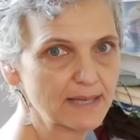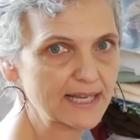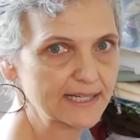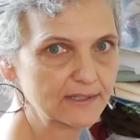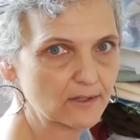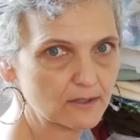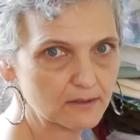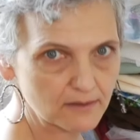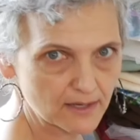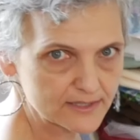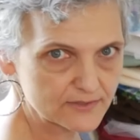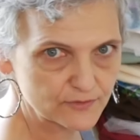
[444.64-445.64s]
batting, all
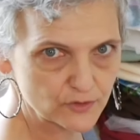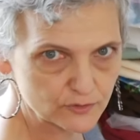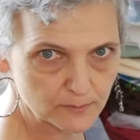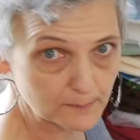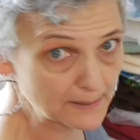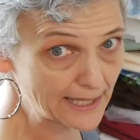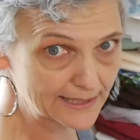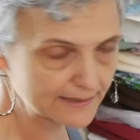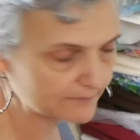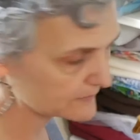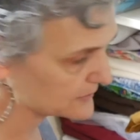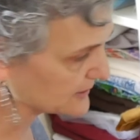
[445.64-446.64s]
kinds of fusible
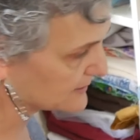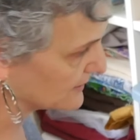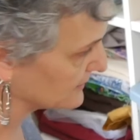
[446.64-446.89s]
batting, just